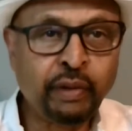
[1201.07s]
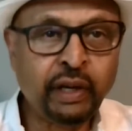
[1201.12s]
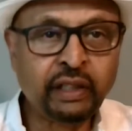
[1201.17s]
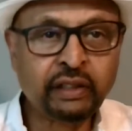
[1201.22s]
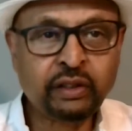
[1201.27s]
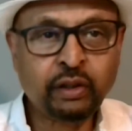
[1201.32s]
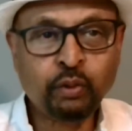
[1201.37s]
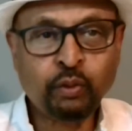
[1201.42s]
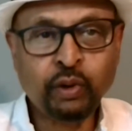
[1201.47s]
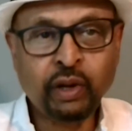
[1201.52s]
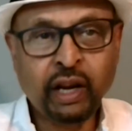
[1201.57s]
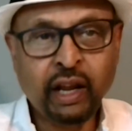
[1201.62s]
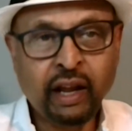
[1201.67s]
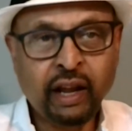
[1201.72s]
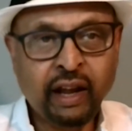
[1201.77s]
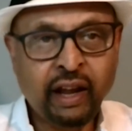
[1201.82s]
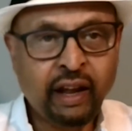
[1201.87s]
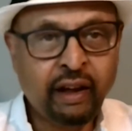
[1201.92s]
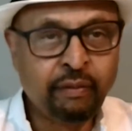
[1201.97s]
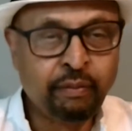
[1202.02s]
based on what I
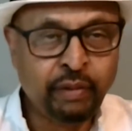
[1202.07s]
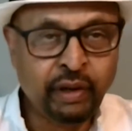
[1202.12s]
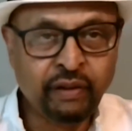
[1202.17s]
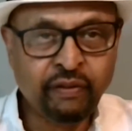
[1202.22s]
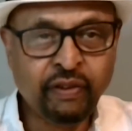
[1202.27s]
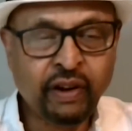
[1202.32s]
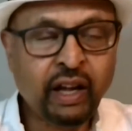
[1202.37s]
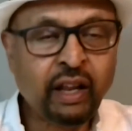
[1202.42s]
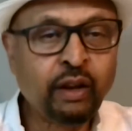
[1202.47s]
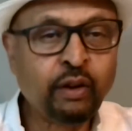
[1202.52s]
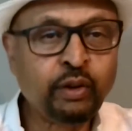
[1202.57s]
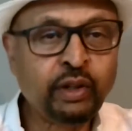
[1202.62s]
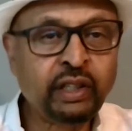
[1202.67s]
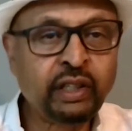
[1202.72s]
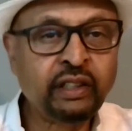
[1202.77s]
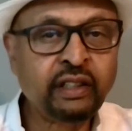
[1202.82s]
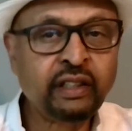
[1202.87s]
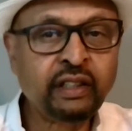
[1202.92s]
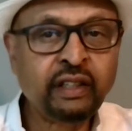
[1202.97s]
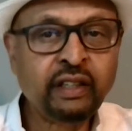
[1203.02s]
have been
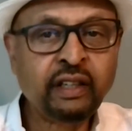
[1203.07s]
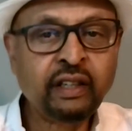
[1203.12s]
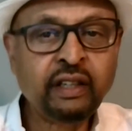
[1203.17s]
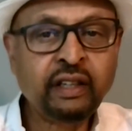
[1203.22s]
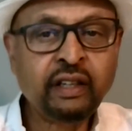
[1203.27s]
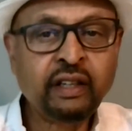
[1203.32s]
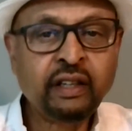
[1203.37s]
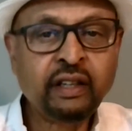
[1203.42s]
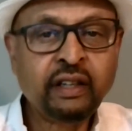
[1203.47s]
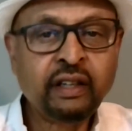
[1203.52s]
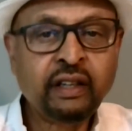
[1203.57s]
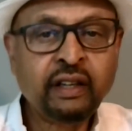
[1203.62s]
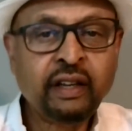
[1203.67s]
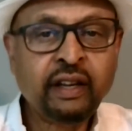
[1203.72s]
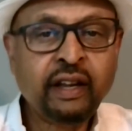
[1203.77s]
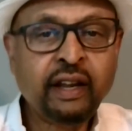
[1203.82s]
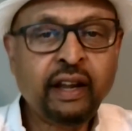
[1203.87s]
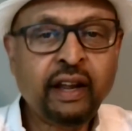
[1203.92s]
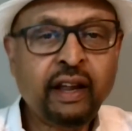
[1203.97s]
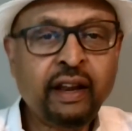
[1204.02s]
following.
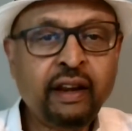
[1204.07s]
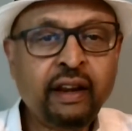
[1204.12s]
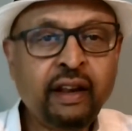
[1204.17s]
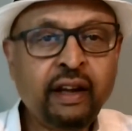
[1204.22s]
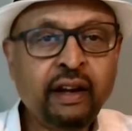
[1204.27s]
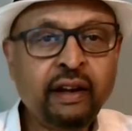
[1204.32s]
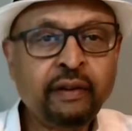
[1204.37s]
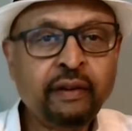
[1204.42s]
And